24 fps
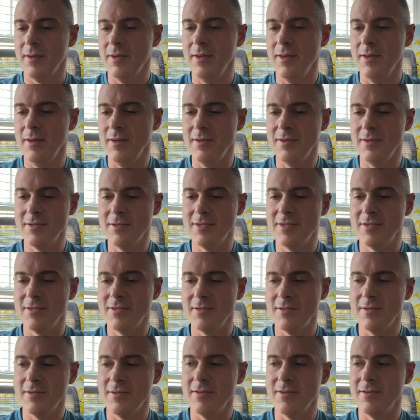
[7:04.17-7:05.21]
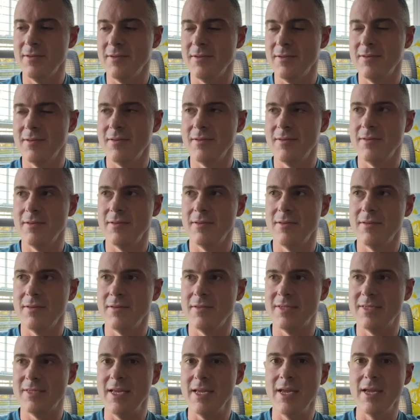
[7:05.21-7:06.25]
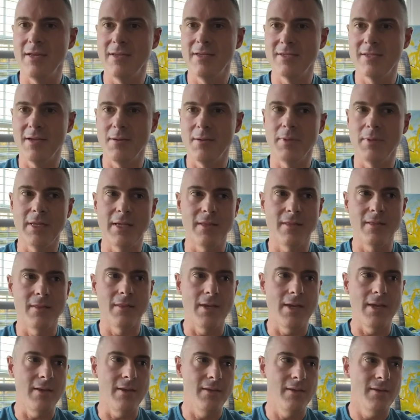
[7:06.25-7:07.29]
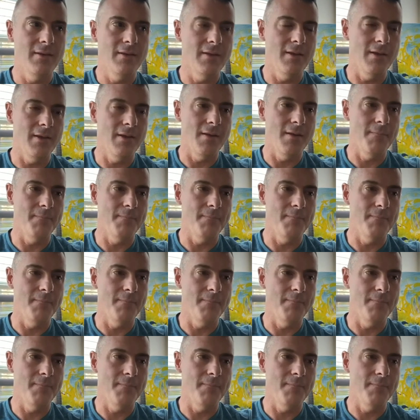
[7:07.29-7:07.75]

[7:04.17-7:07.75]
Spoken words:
it is saying something that